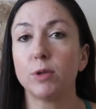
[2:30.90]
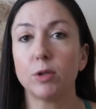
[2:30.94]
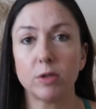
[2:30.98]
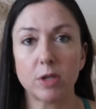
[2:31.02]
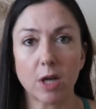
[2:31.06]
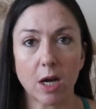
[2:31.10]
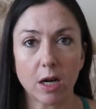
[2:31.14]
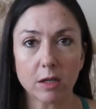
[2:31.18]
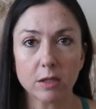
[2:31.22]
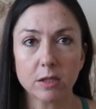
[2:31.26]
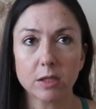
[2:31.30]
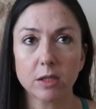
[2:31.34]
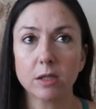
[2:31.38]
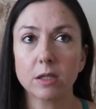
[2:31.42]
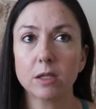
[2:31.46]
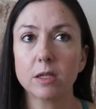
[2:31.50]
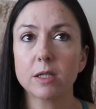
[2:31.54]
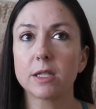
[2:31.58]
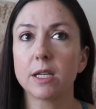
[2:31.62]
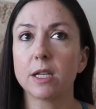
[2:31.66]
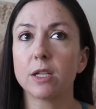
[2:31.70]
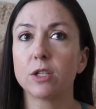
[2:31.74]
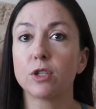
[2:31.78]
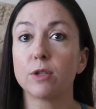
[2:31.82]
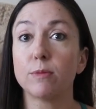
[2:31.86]
new
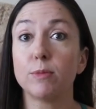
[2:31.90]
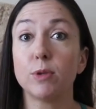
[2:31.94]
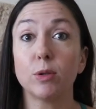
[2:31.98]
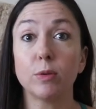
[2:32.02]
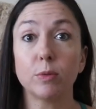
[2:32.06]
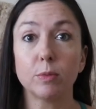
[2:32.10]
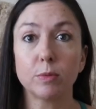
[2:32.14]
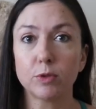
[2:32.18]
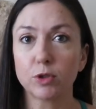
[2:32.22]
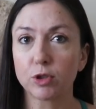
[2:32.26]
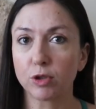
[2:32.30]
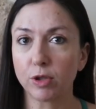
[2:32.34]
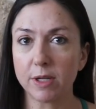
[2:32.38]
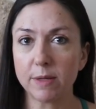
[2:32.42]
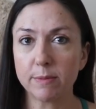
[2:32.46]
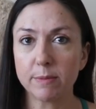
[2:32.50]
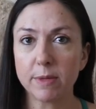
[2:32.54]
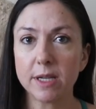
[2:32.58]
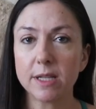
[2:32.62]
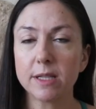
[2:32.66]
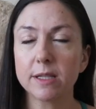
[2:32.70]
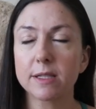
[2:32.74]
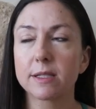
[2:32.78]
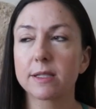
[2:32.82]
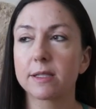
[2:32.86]
doctors and some new
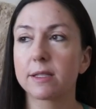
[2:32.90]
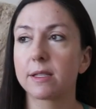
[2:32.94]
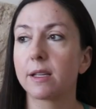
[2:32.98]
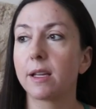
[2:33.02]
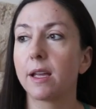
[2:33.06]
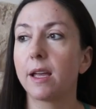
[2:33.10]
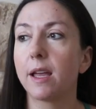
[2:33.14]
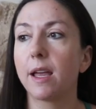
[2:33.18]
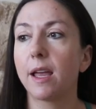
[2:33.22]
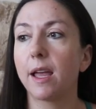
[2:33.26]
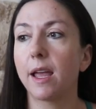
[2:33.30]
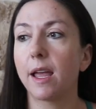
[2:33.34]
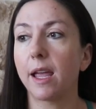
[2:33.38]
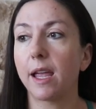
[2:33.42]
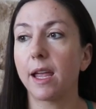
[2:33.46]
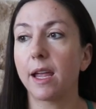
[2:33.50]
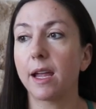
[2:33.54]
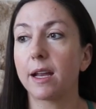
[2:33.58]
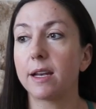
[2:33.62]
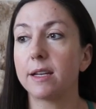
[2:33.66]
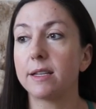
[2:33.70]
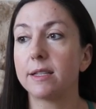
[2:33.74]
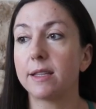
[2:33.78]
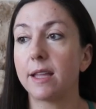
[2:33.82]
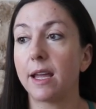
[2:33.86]
treatments
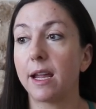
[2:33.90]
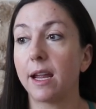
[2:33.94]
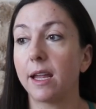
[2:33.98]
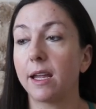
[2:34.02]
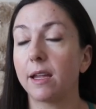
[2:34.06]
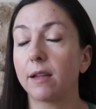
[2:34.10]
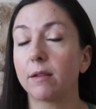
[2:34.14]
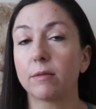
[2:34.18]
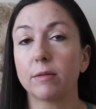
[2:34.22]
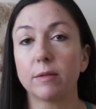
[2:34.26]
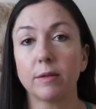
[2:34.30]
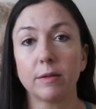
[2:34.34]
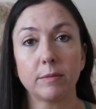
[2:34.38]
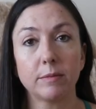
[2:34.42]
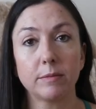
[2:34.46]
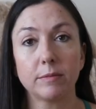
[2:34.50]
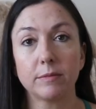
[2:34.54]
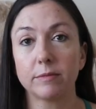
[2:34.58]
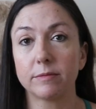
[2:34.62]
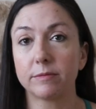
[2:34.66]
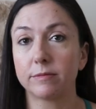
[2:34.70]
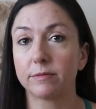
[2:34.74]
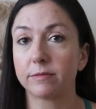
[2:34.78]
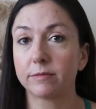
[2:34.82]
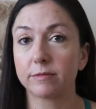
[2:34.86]
and they
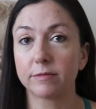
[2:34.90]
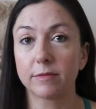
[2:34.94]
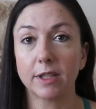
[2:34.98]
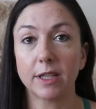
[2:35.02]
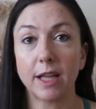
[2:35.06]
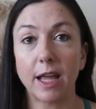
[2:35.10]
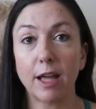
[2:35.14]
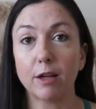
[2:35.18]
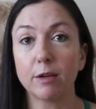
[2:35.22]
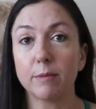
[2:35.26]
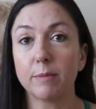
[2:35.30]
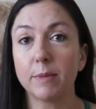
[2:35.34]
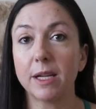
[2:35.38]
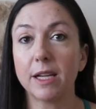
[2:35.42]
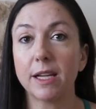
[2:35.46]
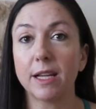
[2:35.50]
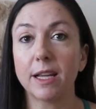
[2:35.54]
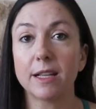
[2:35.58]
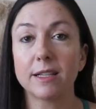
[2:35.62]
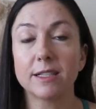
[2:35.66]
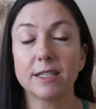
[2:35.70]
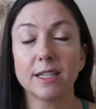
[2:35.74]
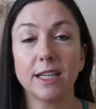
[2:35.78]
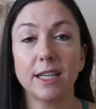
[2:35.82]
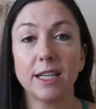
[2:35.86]
helped me
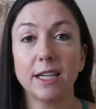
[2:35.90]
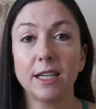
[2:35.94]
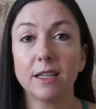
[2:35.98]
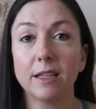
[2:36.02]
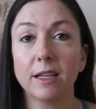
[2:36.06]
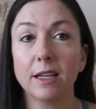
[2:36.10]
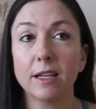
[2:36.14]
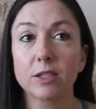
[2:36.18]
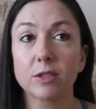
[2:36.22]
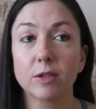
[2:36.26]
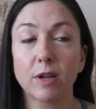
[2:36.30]
get to healing.